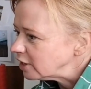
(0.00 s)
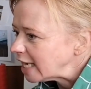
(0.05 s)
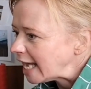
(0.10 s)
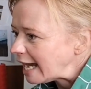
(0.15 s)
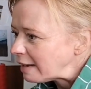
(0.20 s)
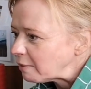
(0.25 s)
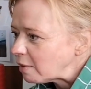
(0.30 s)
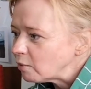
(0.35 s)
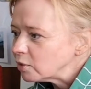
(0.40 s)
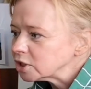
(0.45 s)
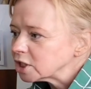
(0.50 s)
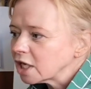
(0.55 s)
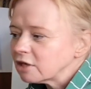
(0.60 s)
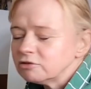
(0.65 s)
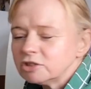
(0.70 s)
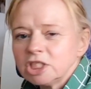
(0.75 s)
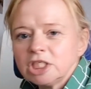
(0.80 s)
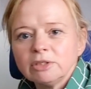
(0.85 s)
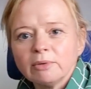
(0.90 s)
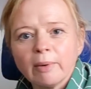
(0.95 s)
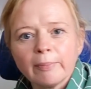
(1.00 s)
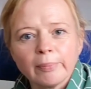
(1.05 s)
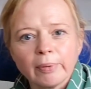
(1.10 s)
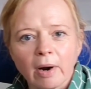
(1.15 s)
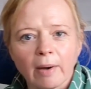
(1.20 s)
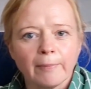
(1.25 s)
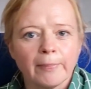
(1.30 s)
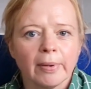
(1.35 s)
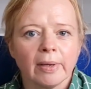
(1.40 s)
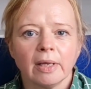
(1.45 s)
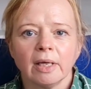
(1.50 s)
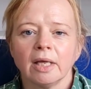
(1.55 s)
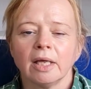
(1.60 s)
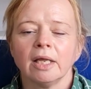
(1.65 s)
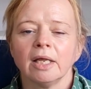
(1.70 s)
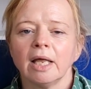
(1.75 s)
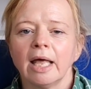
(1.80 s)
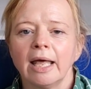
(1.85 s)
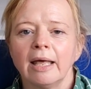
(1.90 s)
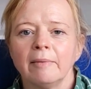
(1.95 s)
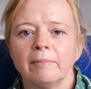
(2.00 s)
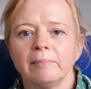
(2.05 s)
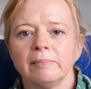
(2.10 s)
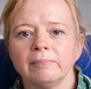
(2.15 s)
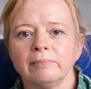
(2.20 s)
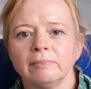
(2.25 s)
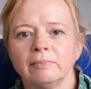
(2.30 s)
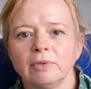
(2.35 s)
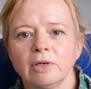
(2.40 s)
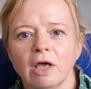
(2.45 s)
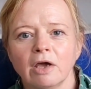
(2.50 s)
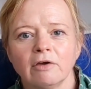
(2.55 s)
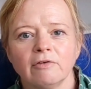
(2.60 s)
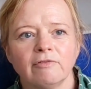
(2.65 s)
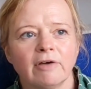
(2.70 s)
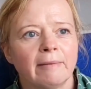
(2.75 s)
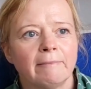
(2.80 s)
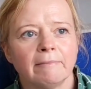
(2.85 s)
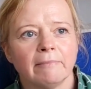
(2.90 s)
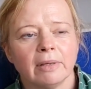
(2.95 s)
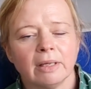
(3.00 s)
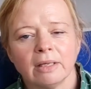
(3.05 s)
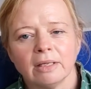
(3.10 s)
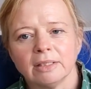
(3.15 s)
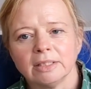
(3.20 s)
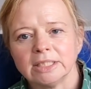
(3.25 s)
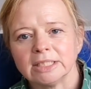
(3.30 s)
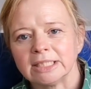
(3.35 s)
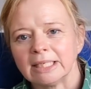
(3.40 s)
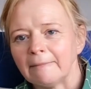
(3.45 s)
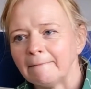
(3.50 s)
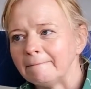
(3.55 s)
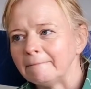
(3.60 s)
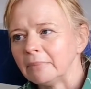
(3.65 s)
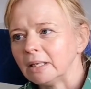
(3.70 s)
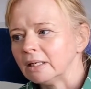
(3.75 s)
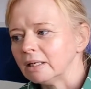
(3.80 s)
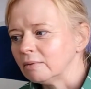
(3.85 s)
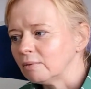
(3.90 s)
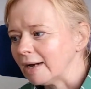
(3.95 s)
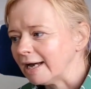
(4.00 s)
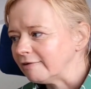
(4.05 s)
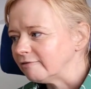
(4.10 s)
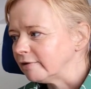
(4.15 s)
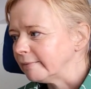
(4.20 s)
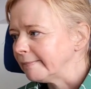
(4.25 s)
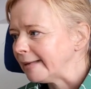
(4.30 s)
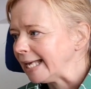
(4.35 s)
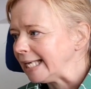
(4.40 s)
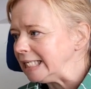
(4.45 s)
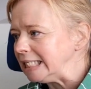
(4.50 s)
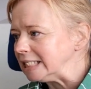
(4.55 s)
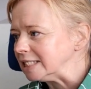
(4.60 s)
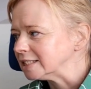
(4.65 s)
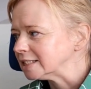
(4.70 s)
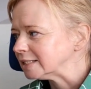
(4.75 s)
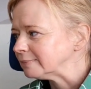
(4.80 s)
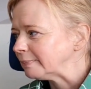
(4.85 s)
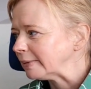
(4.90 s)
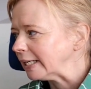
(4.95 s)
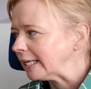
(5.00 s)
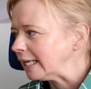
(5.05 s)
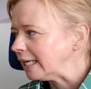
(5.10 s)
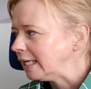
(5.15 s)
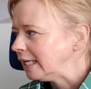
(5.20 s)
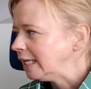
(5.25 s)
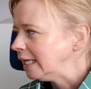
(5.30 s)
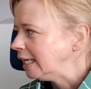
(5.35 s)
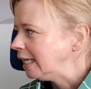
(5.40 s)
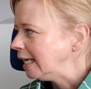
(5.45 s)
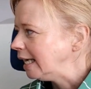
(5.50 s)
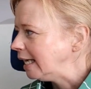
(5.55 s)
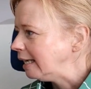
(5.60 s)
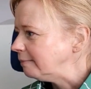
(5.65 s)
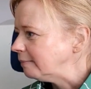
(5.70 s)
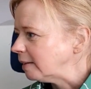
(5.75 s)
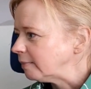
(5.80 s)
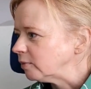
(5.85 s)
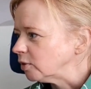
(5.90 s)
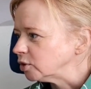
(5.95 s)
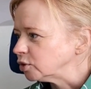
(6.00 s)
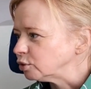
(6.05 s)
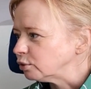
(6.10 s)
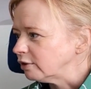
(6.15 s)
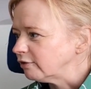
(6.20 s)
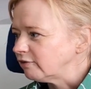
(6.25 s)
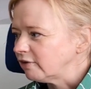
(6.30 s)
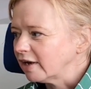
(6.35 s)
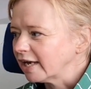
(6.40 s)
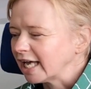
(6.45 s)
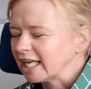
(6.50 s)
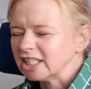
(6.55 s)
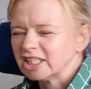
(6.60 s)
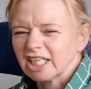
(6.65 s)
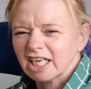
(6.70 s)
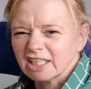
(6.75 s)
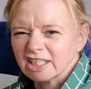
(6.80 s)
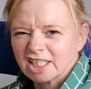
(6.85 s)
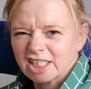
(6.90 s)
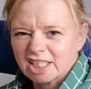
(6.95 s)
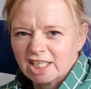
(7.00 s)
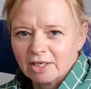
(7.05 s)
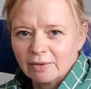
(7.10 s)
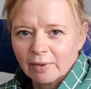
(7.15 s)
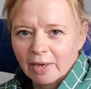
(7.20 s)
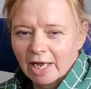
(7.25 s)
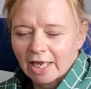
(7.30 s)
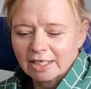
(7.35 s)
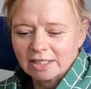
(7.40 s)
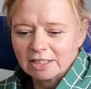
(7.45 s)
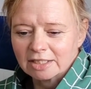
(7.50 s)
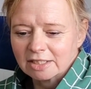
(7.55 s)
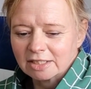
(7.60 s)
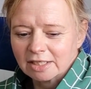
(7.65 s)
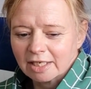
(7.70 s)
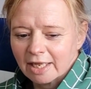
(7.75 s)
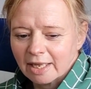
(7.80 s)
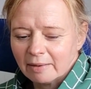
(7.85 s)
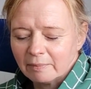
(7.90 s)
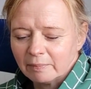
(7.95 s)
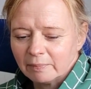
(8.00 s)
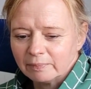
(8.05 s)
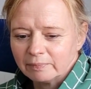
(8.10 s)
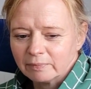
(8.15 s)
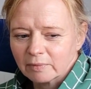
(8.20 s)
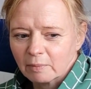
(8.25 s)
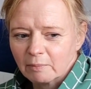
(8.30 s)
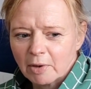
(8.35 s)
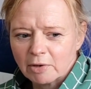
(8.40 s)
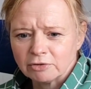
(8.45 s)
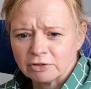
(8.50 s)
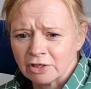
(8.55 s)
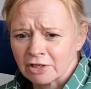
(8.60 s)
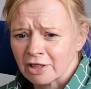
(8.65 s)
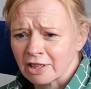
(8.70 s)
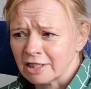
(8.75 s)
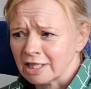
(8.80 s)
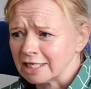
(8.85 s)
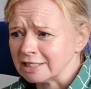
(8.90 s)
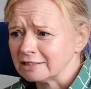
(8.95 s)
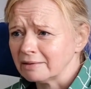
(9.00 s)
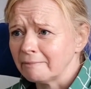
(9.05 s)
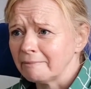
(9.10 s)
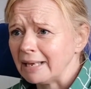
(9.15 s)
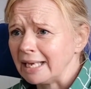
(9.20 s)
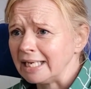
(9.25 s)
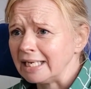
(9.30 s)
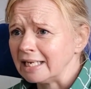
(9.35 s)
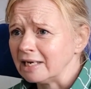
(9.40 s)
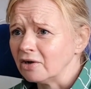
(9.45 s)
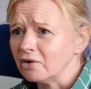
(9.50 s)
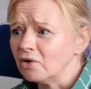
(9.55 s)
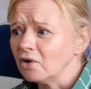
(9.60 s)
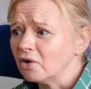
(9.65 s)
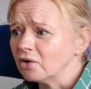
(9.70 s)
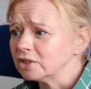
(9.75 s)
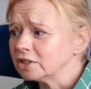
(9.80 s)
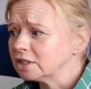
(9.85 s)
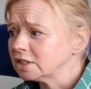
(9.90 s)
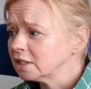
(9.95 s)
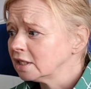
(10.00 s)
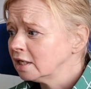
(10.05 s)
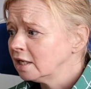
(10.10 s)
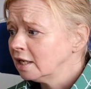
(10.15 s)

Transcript: for now. I was going to do a proper um, November, December, whatever makes, but um, I'm not sure if I'll get a chance to. And um, most of the things I'm making are not